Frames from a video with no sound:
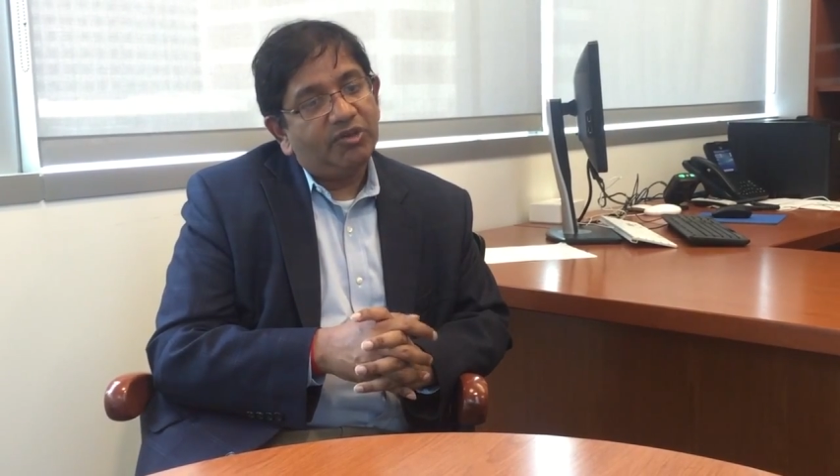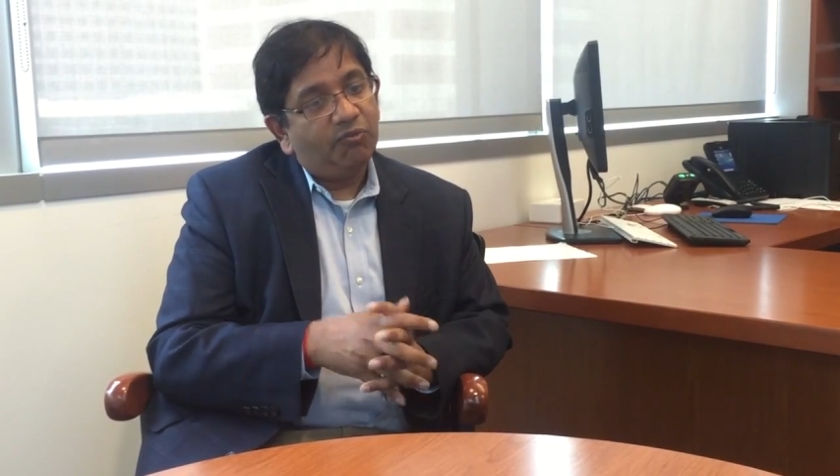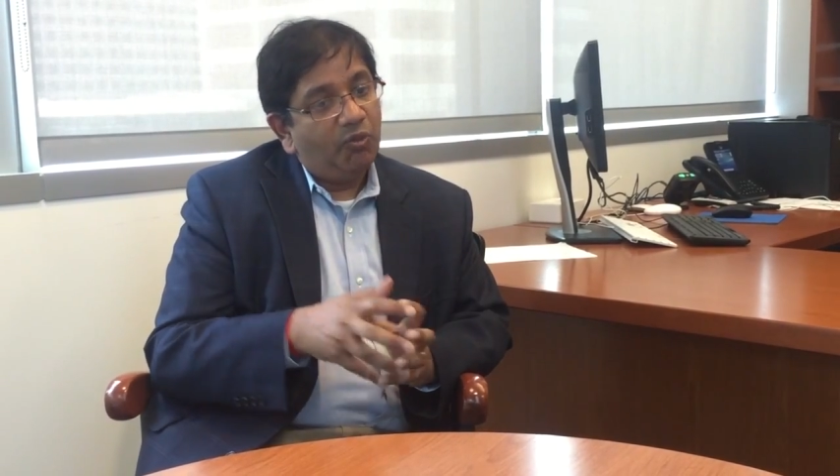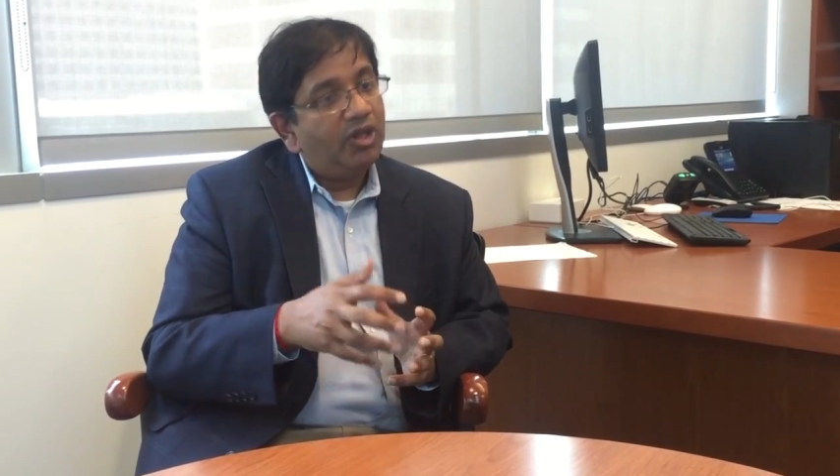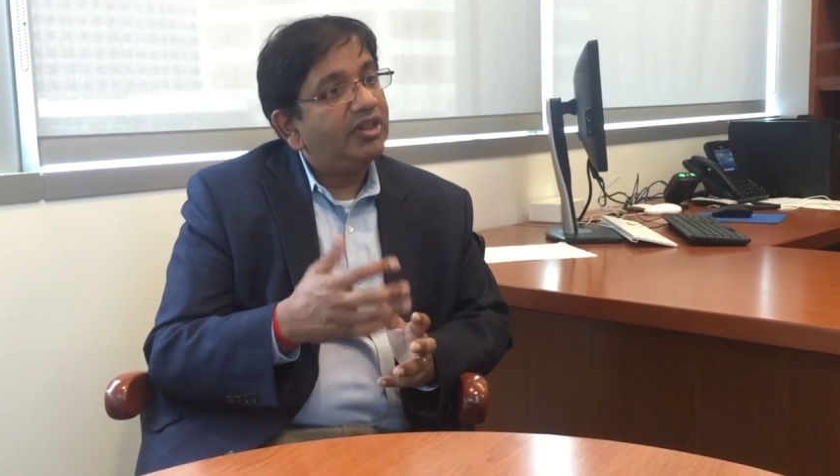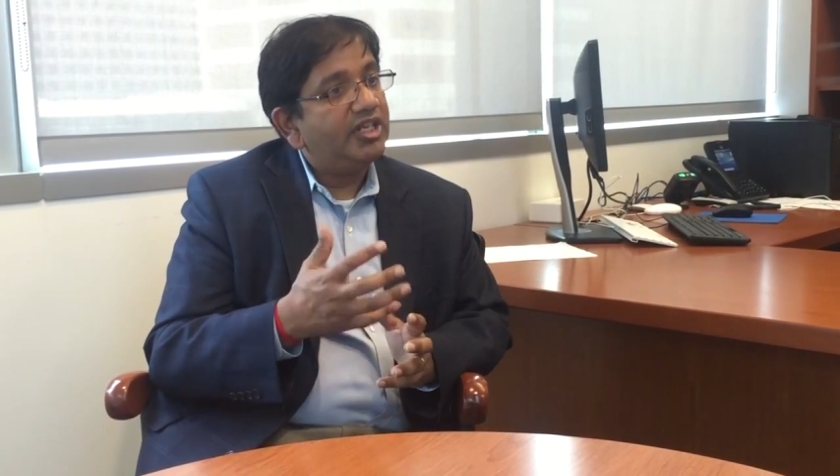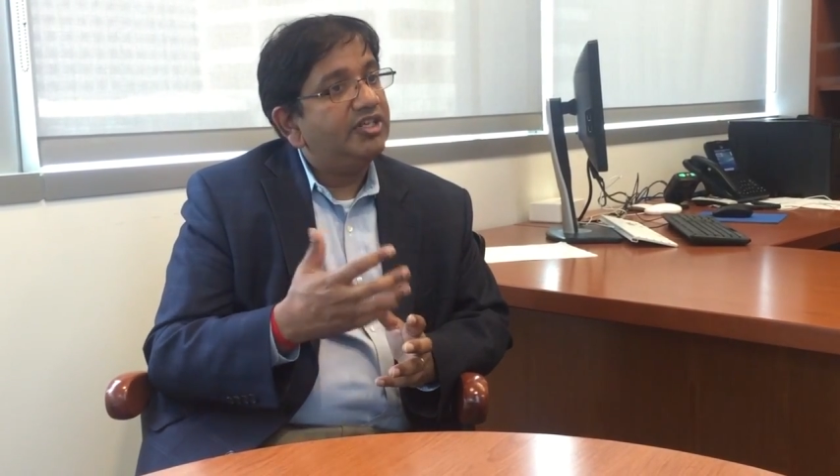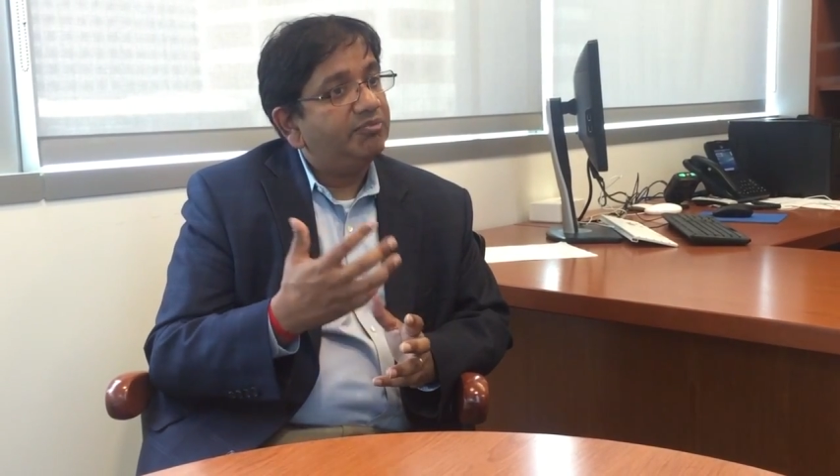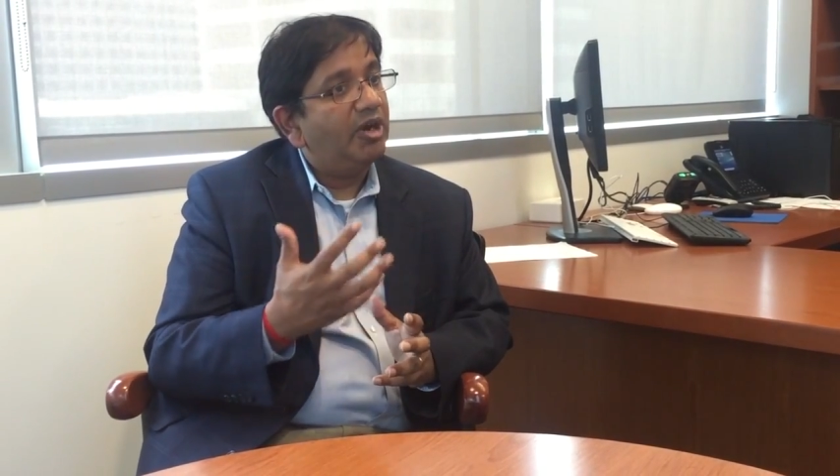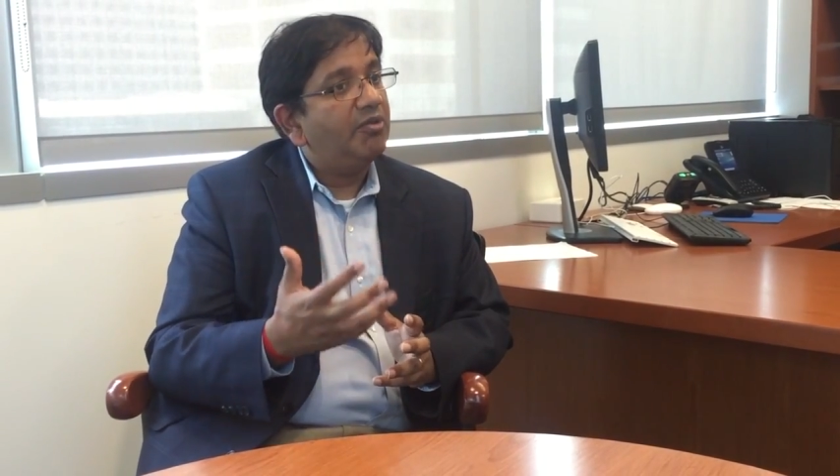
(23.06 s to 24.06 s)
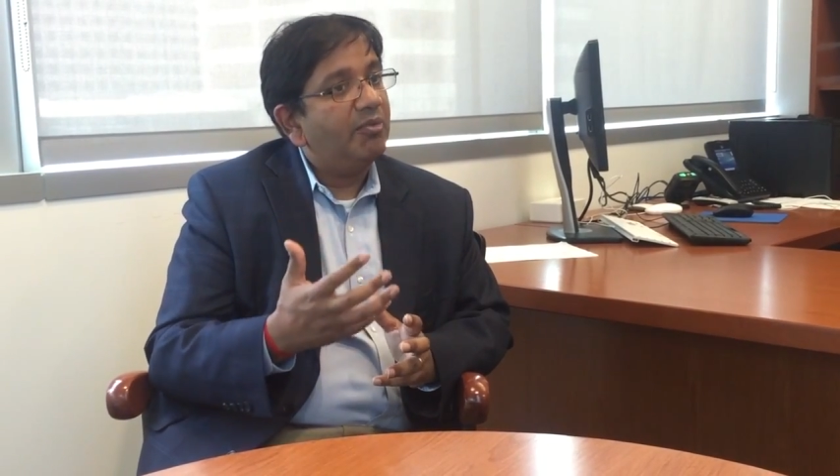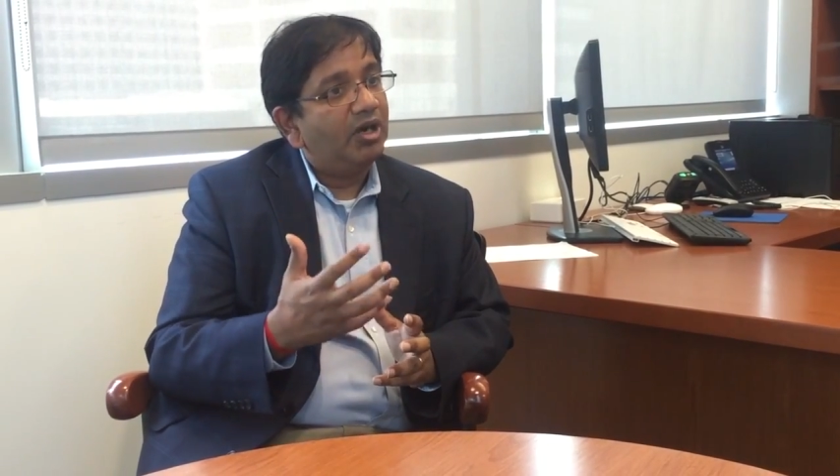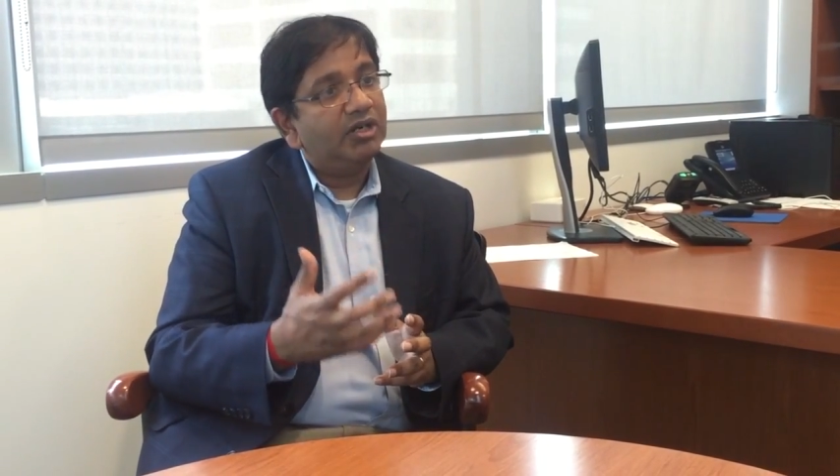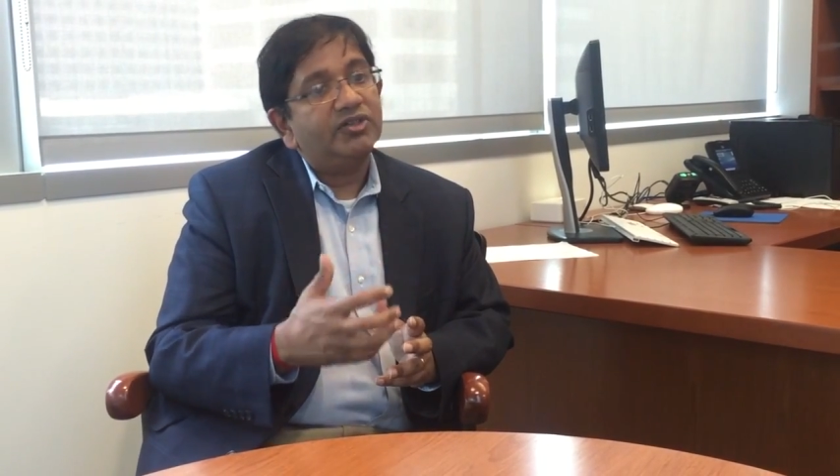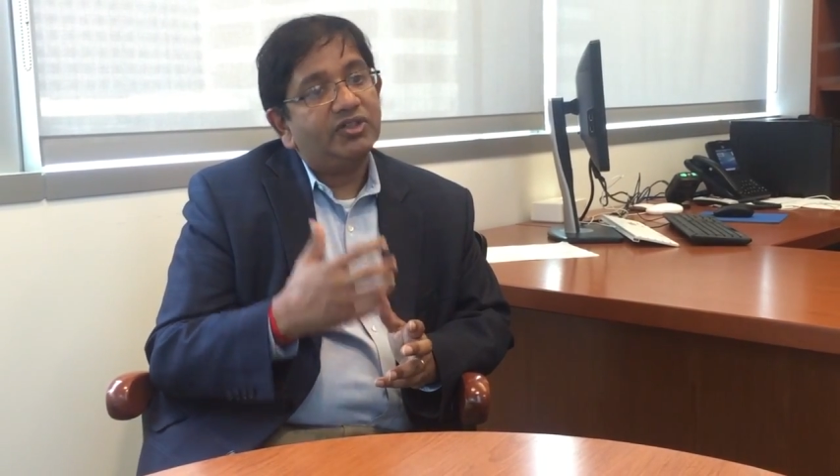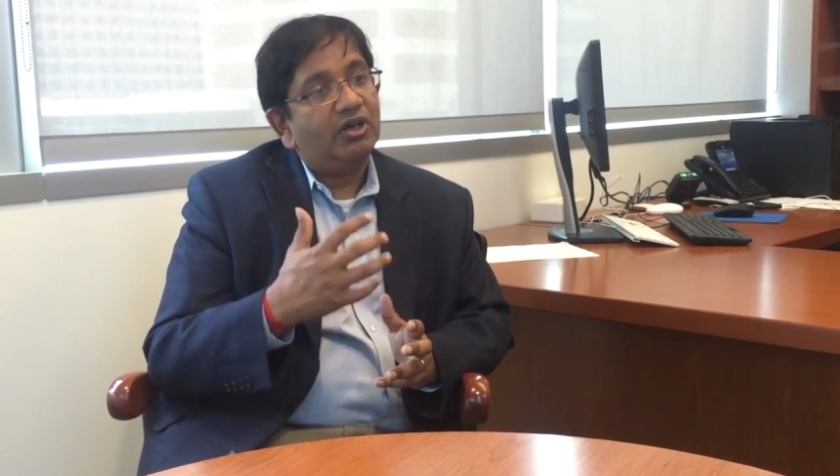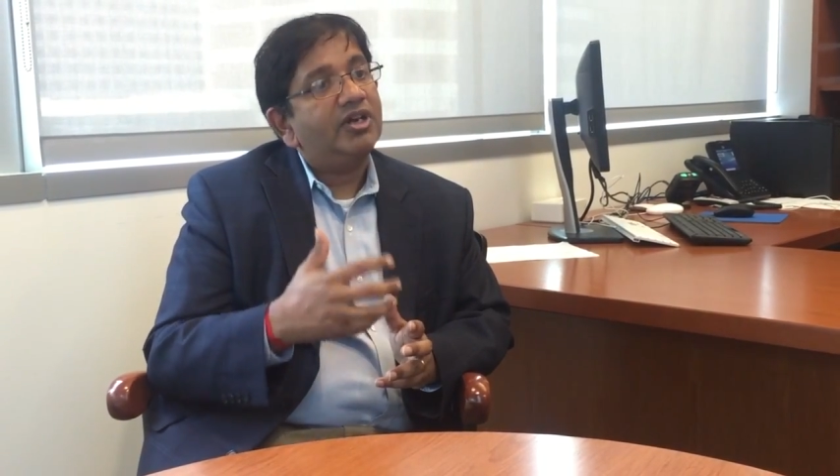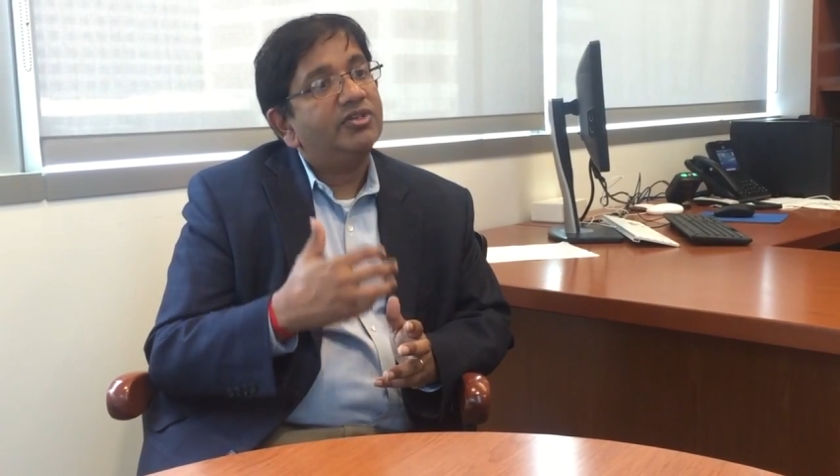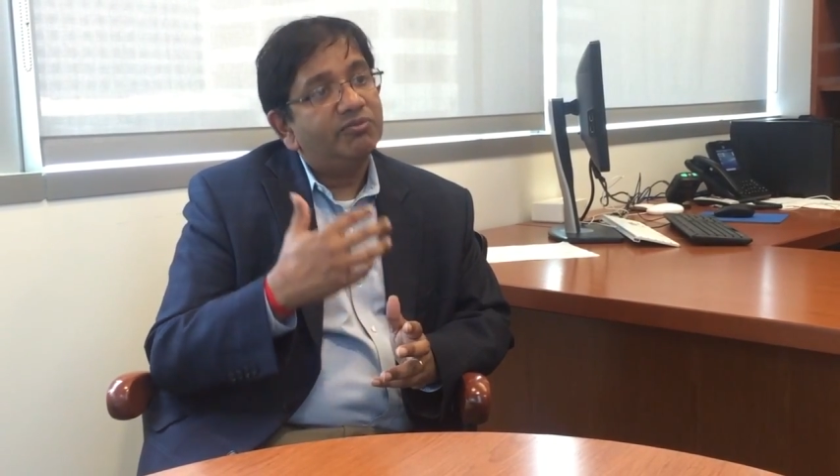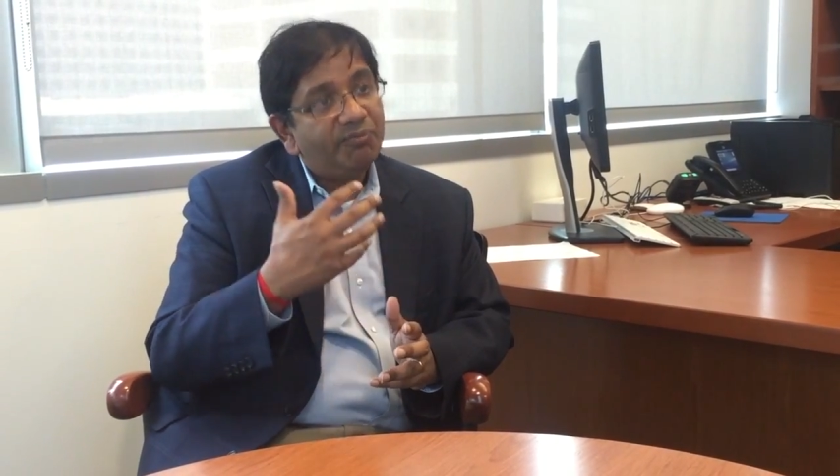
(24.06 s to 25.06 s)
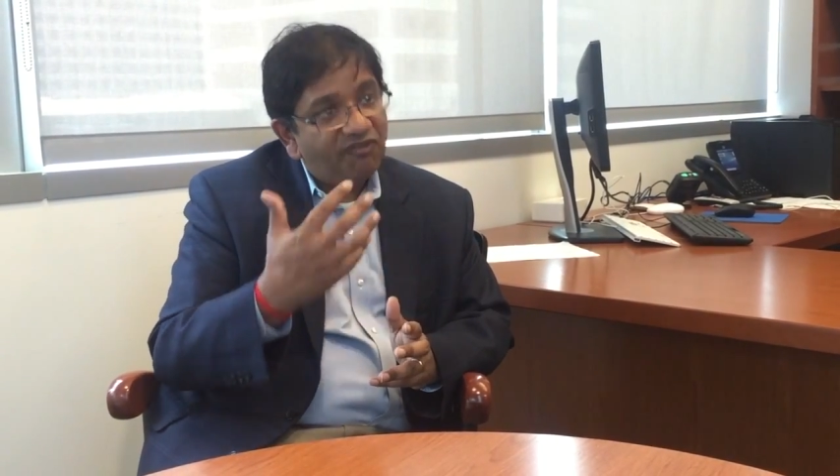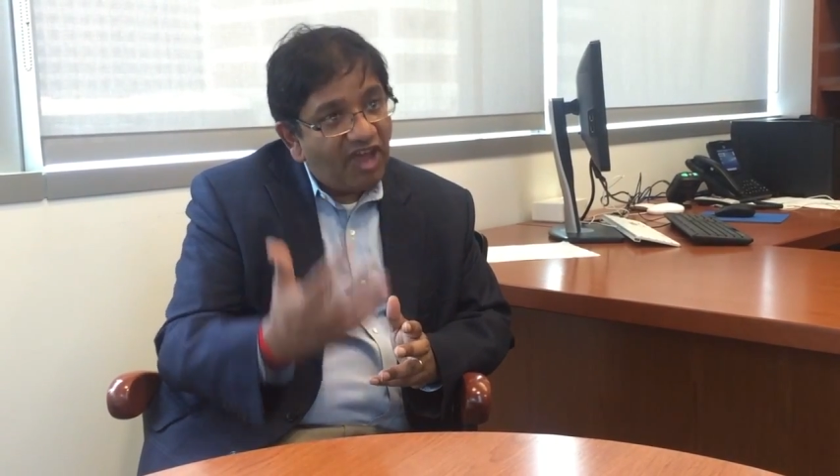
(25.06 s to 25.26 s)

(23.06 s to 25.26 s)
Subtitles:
what these biomarkers are and to